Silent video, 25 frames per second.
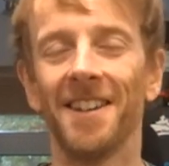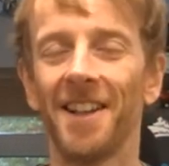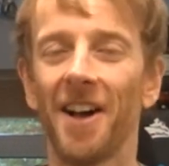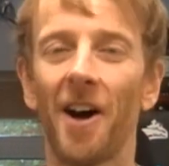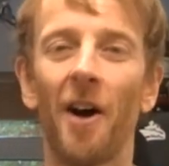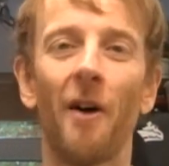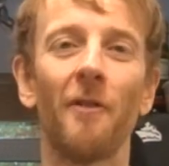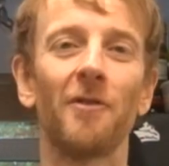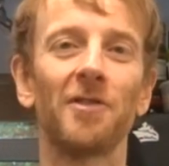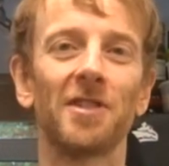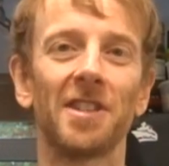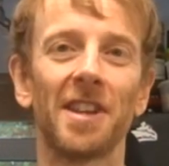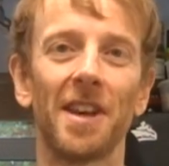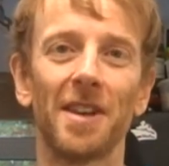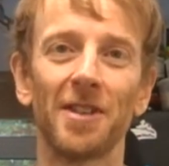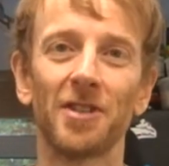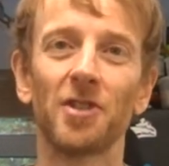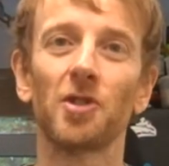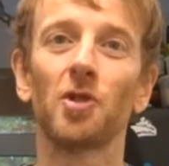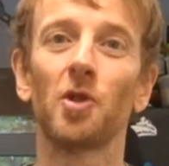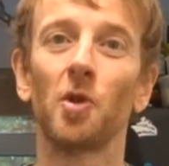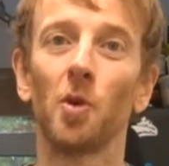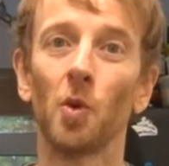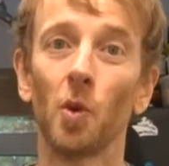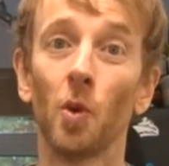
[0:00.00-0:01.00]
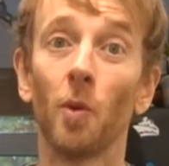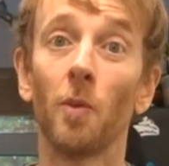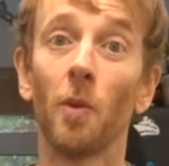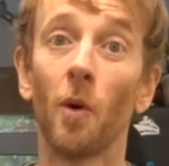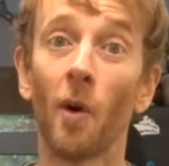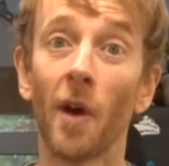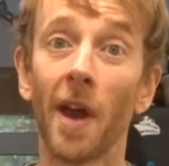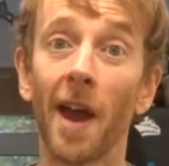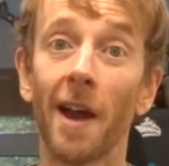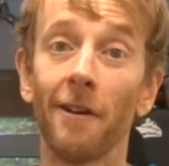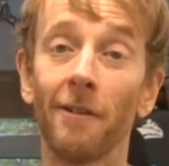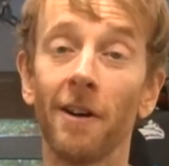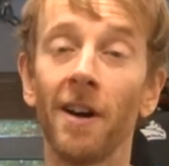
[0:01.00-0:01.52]
obviously a schoolboy
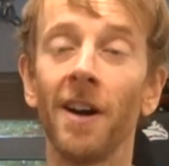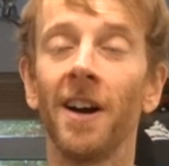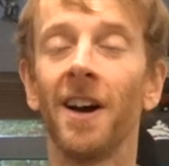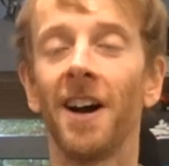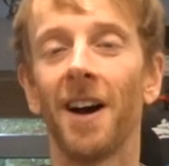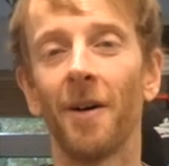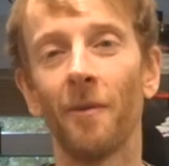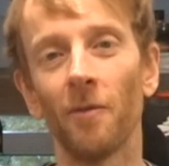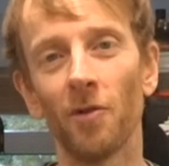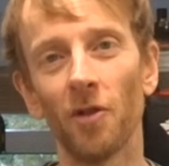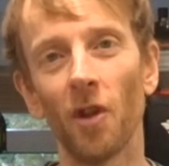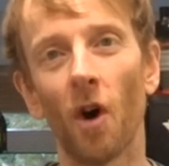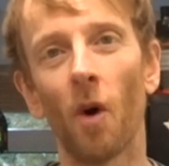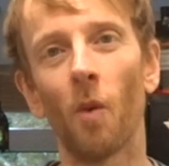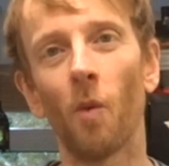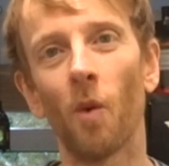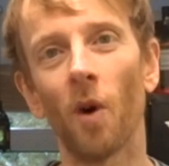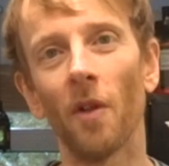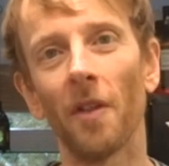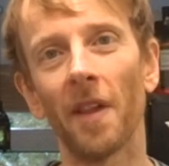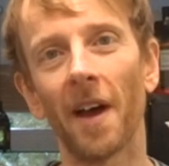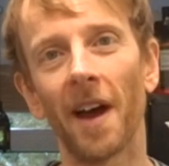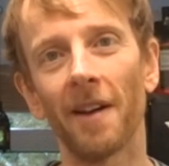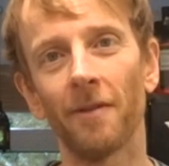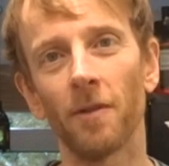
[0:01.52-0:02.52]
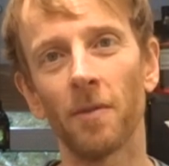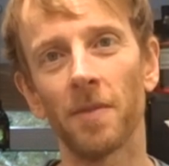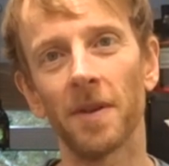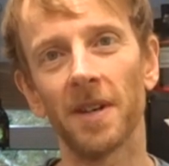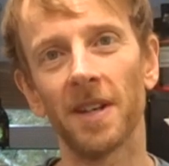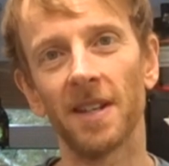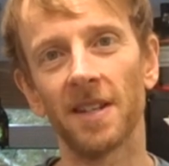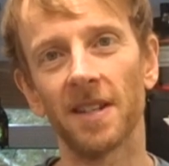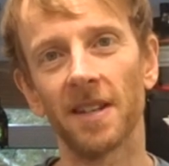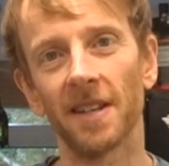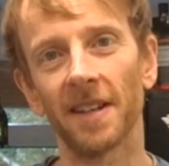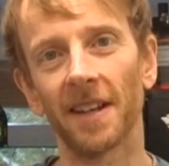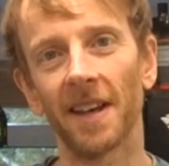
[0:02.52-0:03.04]
error, and not one I
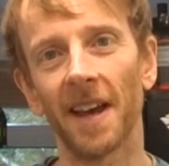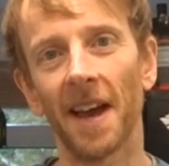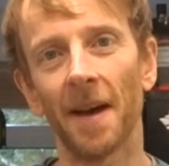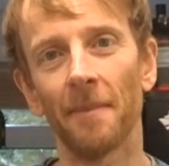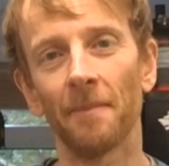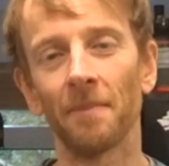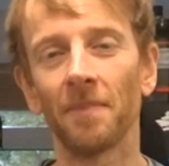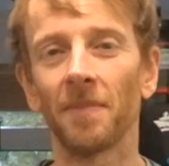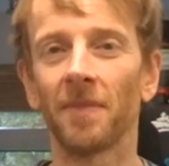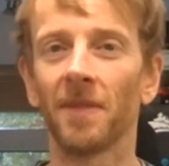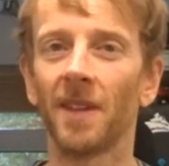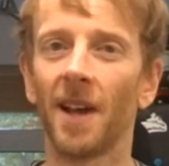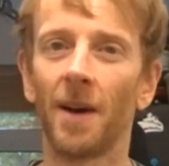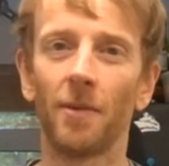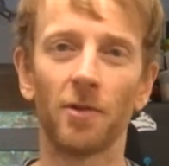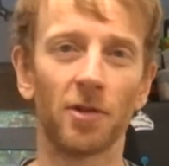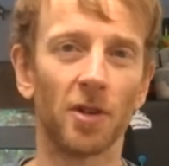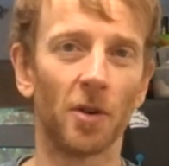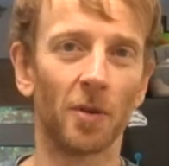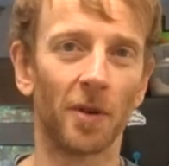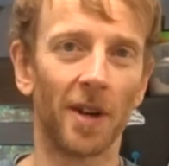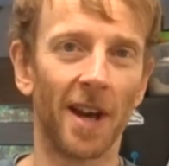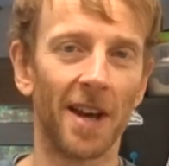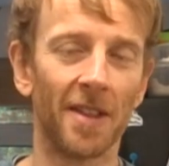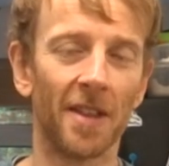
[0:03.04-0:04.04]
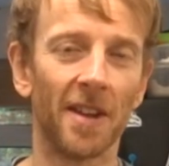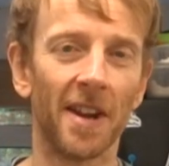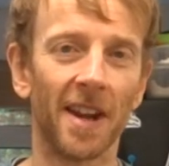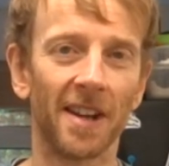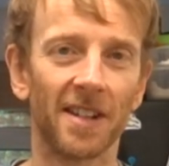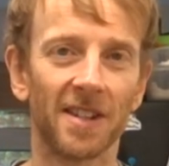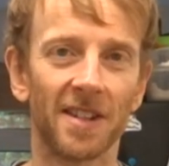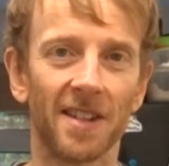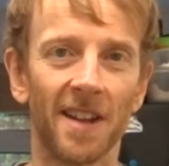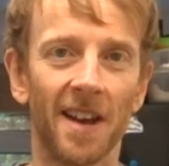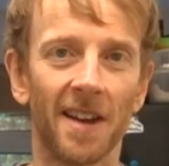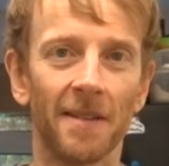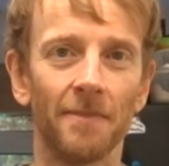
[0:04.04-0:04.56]
repeated again. I was okay the
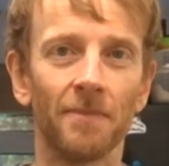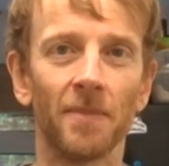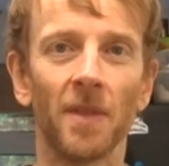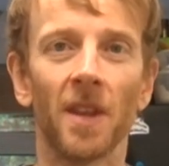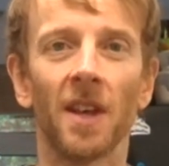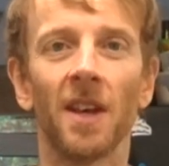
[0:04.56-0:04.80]
next day.